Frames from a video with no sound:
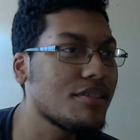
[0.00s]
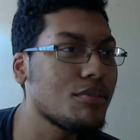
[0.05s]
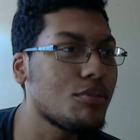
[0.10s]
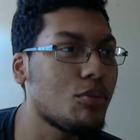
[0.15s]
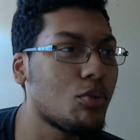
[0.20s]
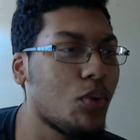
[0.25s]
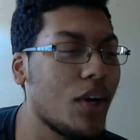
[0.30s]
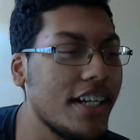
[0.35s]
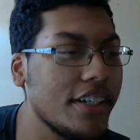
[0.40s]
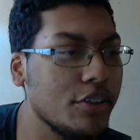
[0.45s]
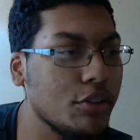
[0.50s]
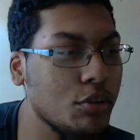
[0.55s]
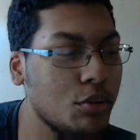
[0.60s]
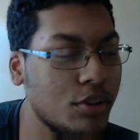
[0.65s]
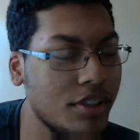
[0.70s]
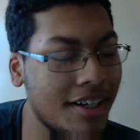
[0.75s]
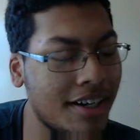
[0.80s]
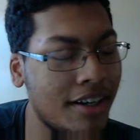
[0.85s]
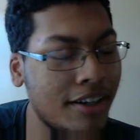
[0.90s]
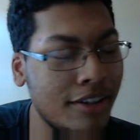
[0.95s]
raced through
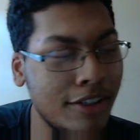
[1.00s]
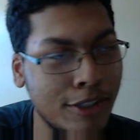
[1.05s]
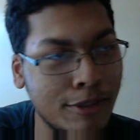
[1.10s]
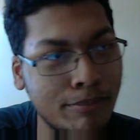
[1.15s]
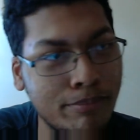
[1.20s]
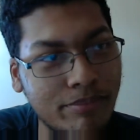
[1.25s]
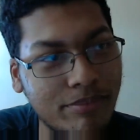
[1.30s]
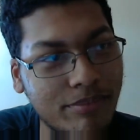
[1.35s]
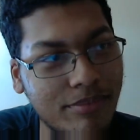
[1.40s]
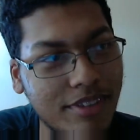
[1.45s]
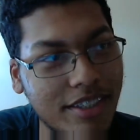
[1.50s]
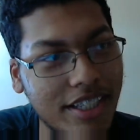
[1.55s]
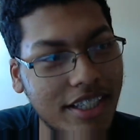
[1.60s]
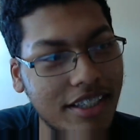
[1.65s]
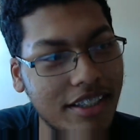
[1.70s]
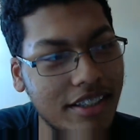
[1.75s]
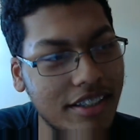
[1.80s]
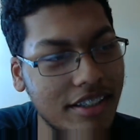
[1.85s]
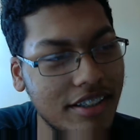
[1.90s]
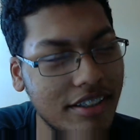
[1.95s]
time,
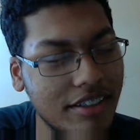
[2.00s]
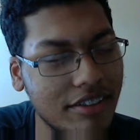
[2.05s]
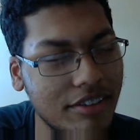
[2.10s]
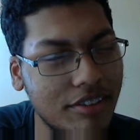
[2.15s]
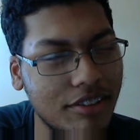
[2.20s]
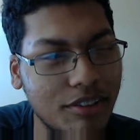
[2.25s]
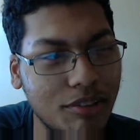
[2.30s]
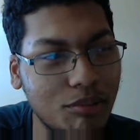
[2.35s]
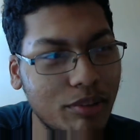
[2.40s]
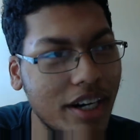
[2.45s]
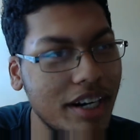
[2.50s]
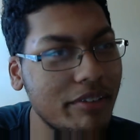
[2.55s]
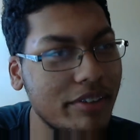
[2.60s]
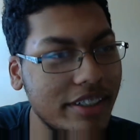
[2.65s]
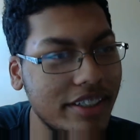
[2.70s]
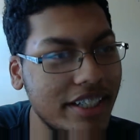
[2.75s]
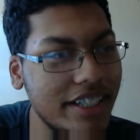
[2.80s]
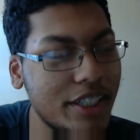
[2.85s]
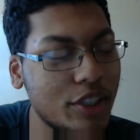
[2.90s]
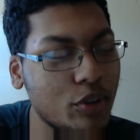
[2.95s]
or whatever he
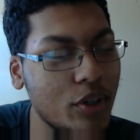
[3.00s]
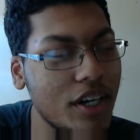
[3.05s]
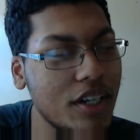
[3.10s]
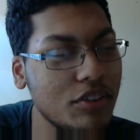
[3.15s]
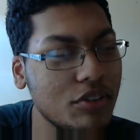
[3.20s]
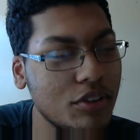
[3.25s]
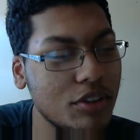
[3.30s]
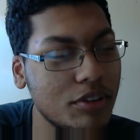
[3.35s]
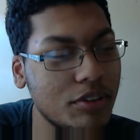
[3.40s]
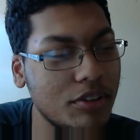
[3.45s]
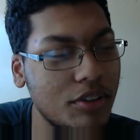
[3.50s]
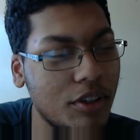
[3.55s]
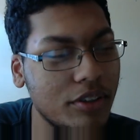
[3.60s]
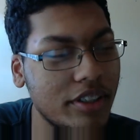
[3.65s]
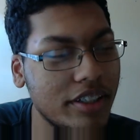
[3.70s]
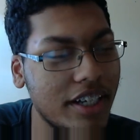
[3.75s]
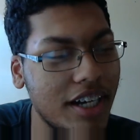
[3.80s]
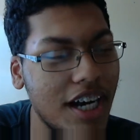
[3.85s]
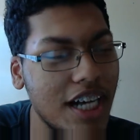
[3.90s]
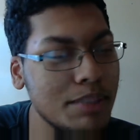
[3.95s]
did. He transferred on the
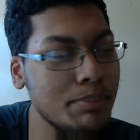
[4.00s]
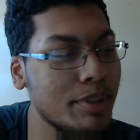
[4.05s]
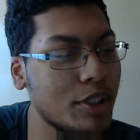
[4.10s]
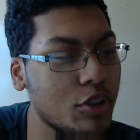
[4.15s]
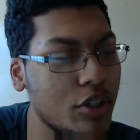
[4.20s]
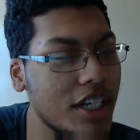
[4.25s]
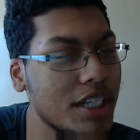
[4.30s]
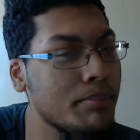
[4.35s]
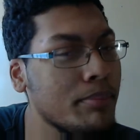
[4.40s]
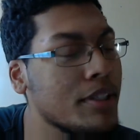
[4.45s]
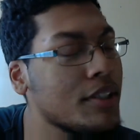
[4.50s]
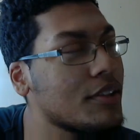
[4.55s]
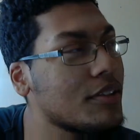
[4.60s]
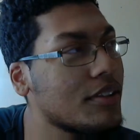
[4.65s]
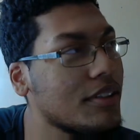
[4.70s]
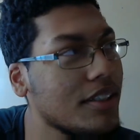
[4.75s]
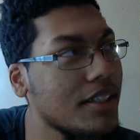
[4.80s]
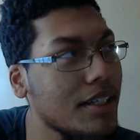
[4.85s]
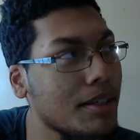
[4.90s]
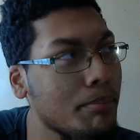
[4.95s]
cosmic treadmill,
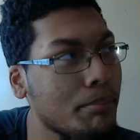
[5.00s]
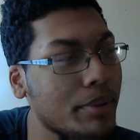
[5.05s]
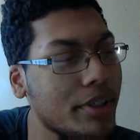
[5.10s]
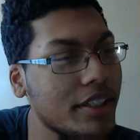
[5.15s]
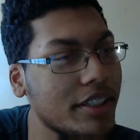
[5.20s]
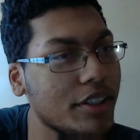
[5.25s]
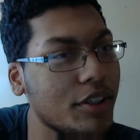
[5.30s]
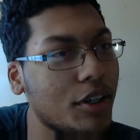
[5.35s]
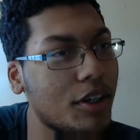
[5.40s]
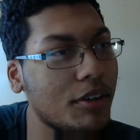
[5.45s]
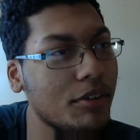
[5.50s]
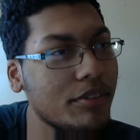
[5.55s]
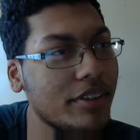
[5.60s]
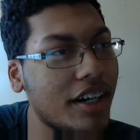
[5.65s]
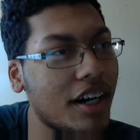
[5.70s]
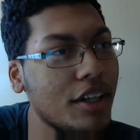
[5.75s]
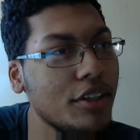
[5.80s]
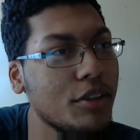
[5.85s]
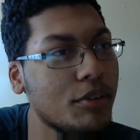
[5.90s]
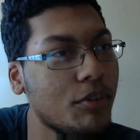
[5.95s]
pushed off the
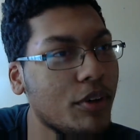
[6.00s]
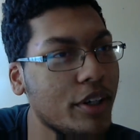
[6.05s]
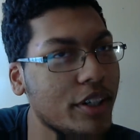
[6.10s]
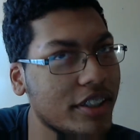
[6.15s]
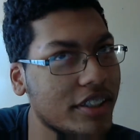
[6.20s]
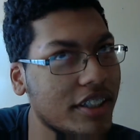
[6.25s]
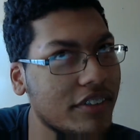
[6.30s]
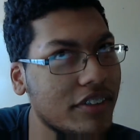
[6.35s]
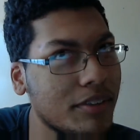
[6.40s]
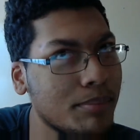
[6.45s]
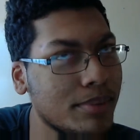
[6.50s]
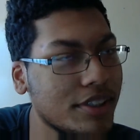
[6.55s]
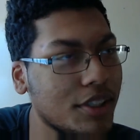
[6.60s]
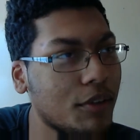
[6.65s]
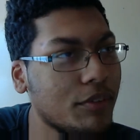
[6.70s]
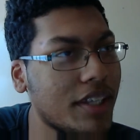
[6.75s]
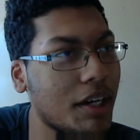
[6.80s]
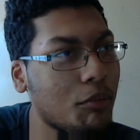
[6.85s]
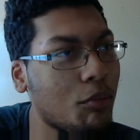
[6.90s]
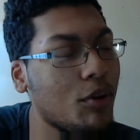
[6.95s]
other version of himself
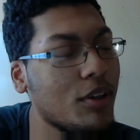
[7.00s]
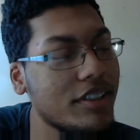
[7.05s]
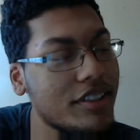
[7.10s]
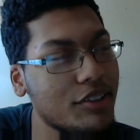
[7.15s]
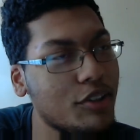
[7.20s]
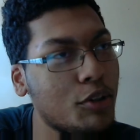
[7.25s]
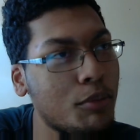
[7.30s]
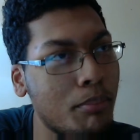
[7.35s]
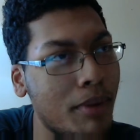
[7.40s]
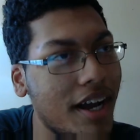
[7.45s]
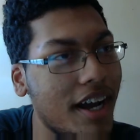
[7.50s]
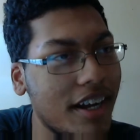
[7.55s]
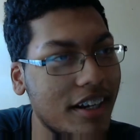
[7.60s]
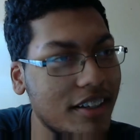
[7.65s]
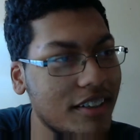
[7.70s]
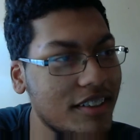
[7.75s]
that wanted to go back,